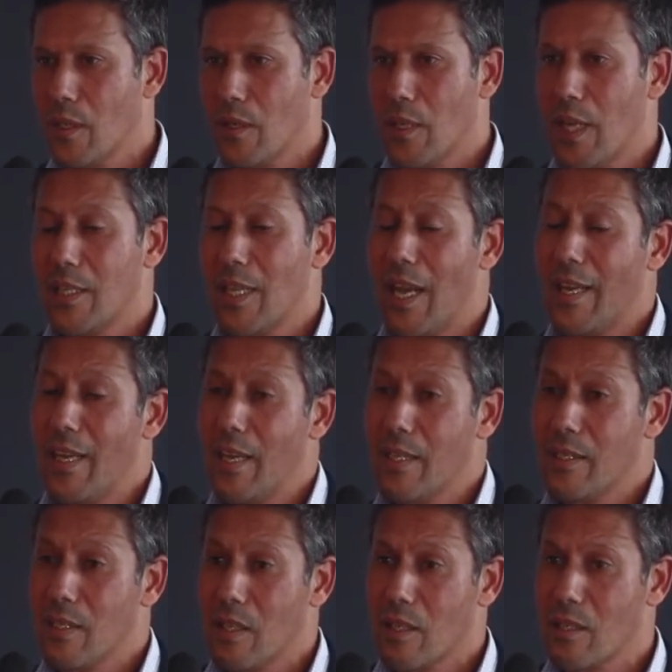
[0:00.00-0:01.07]
Data
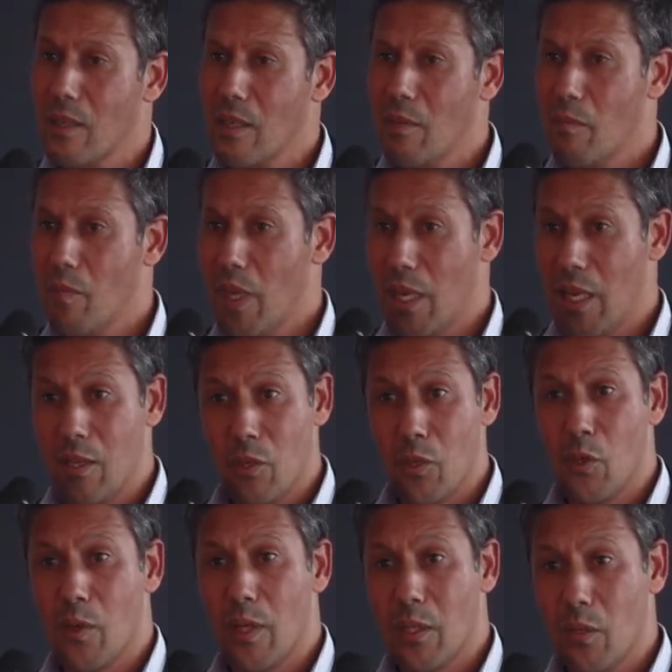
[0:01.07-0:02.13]
analytics, making
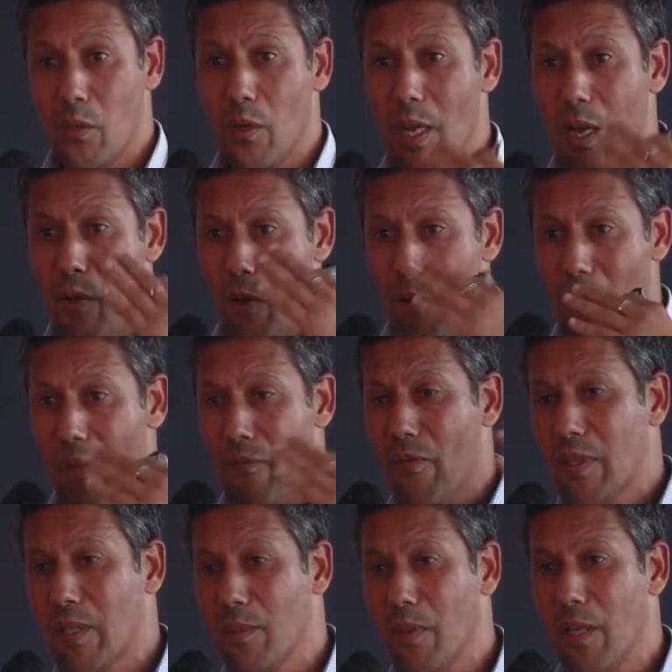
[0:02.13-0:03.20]
sure that you have
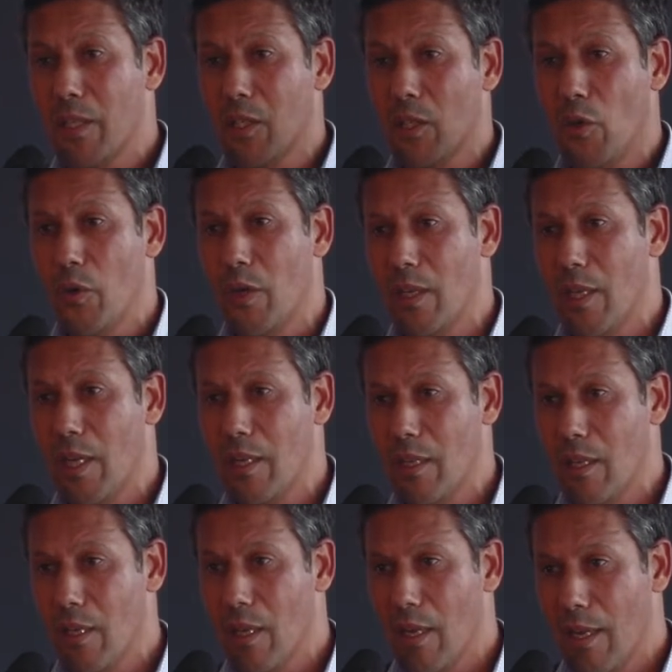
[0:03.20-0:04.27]
visibility on the
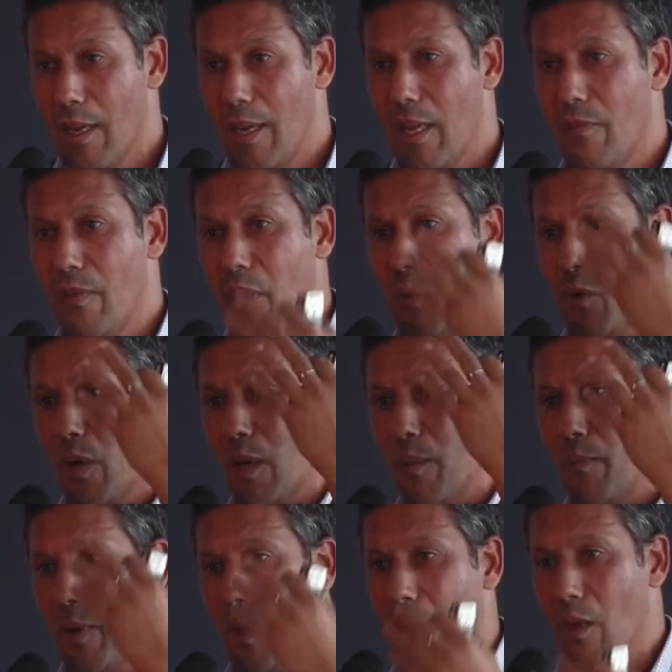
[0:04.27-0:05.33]
data leaving your
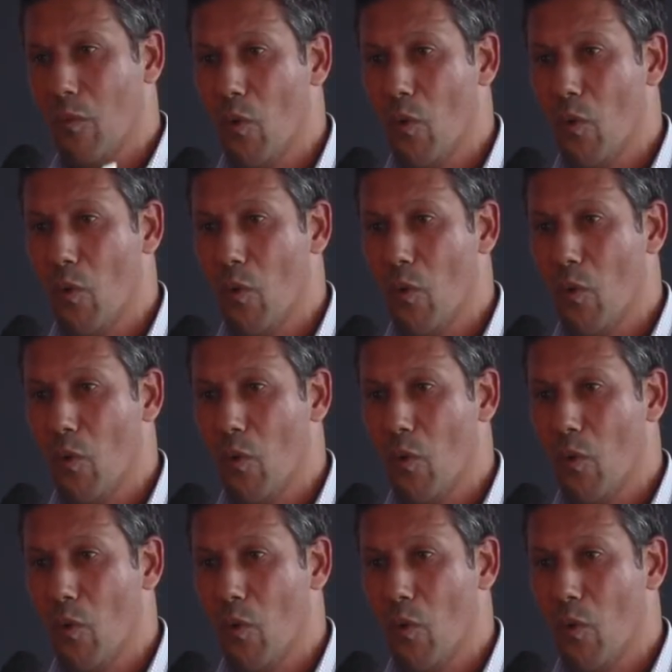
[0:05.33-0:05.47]
company.